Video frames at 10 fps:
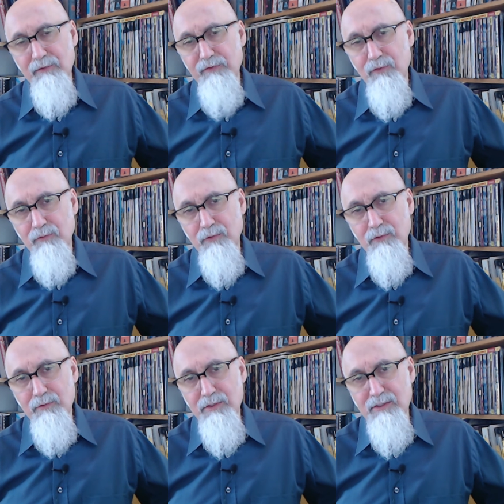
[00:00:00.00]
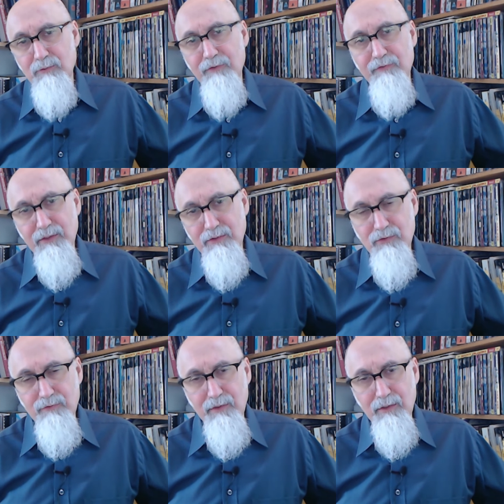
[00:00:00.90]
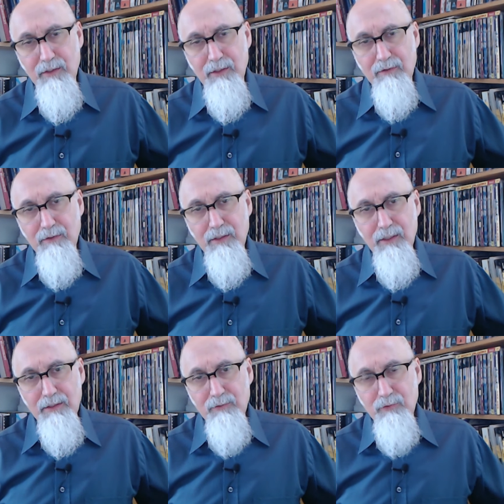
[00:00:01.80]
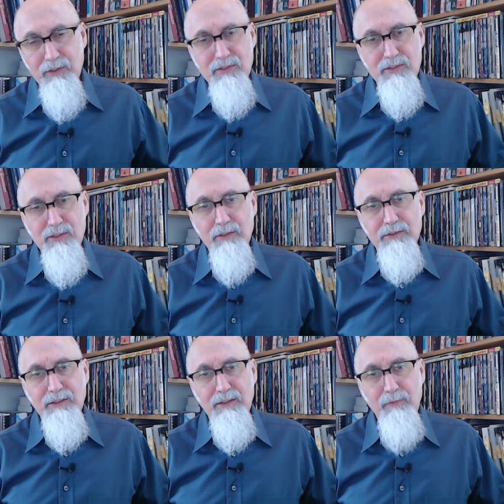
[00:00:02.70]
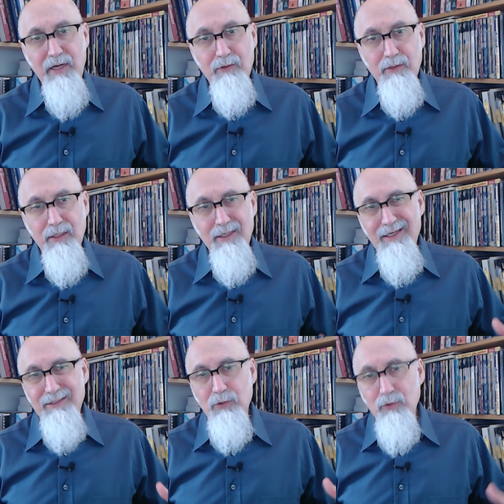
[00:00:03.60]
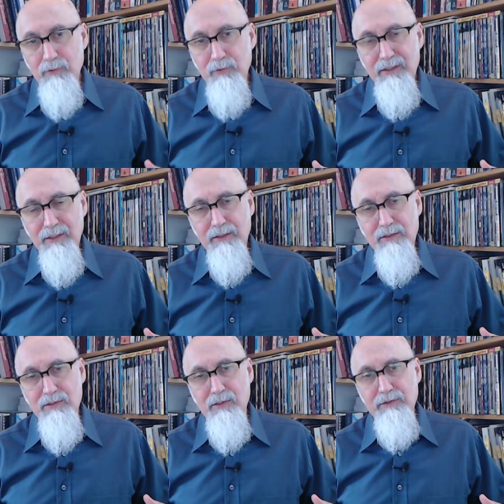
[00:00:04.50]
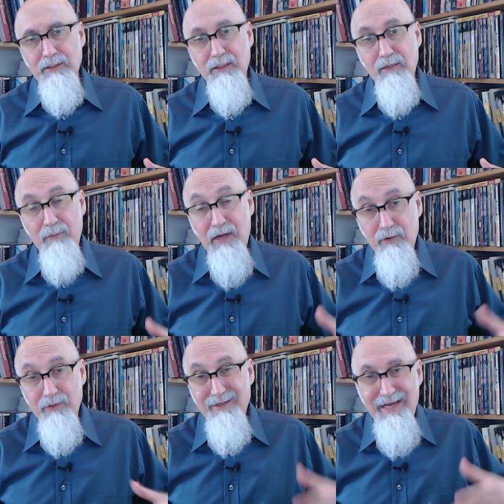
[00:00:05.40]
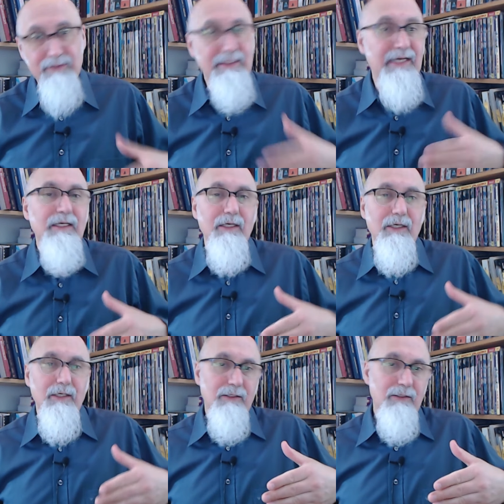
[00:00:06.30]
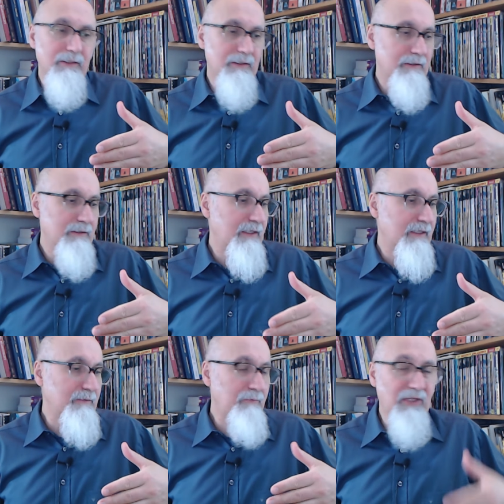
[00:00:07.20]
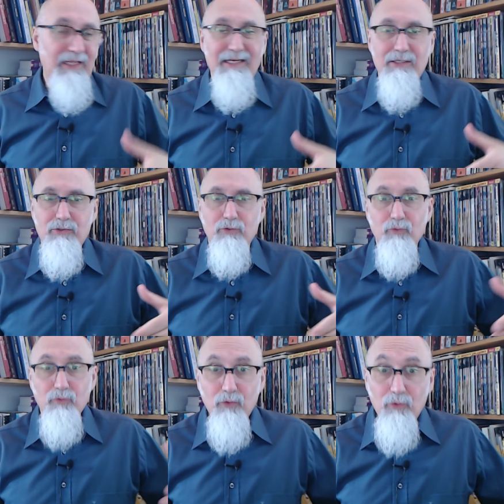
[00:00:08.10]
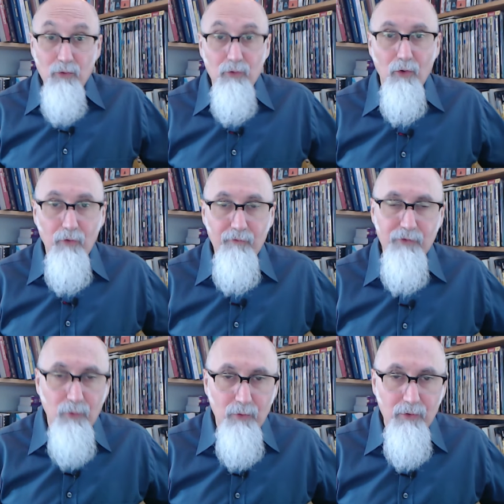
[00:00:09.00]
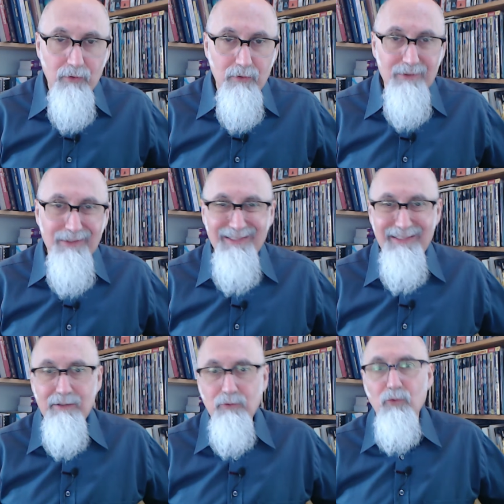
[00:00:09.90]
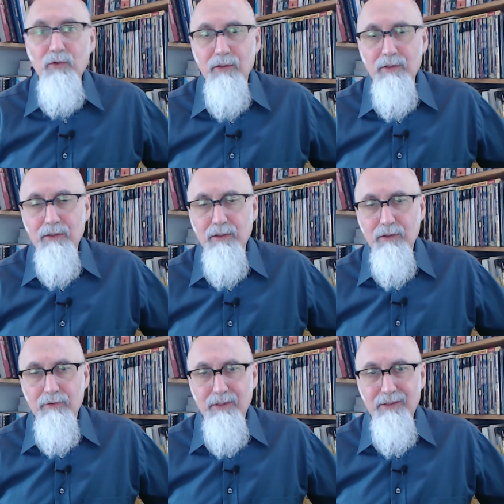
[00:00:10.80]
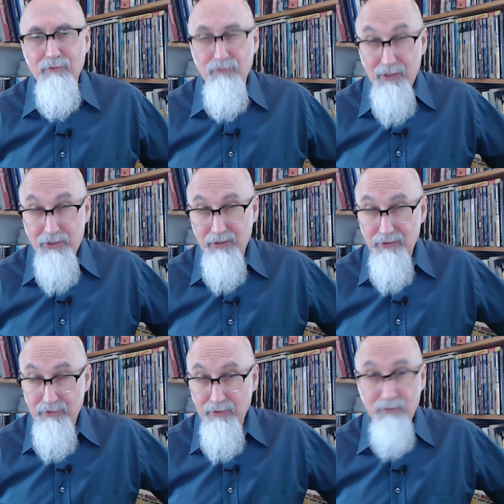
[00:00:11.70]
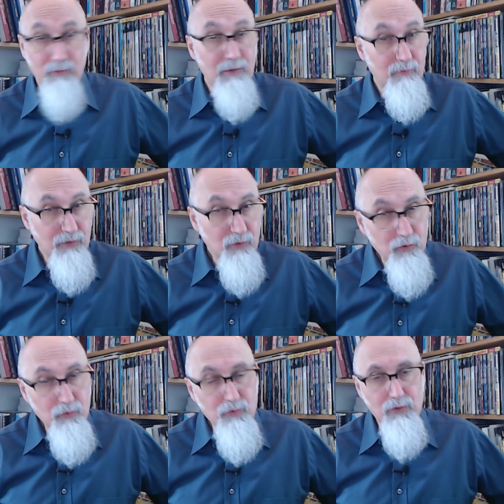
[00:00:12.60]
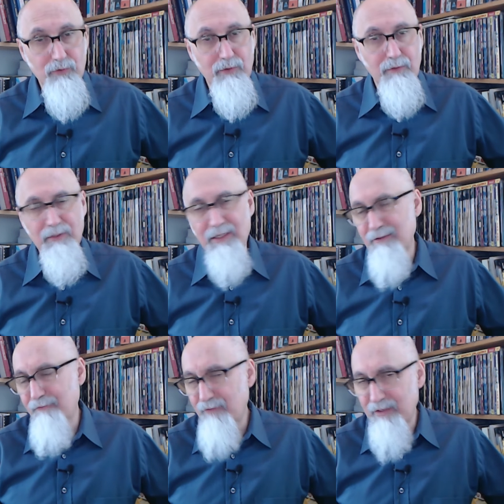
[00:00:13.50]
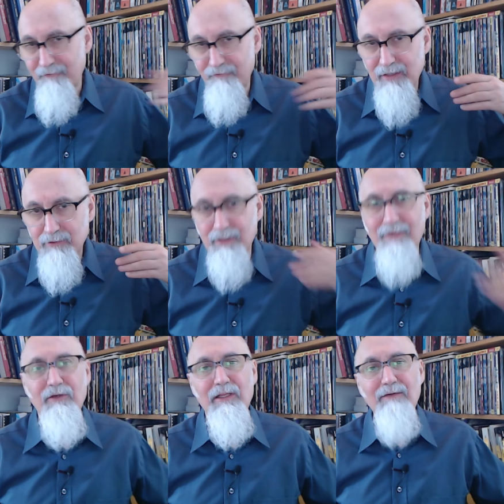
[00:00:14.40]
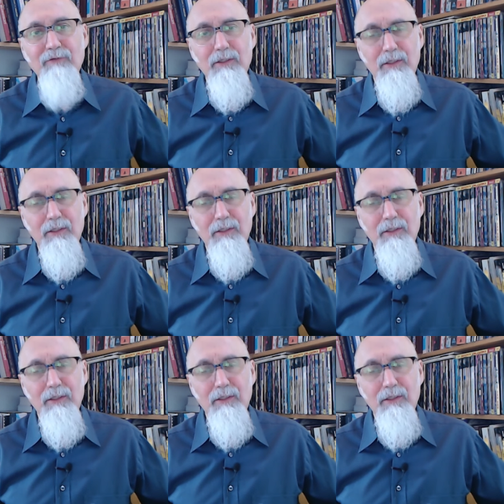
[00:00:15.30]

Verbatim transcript: Forum globalists that want to fuck us over, right? They want to consolidate their power. And the only way they can consolidate their power now that their the plans to rule over the world didn't work, right? Russia-Ukraine war was crucial to their plan. They fucking failed on every level,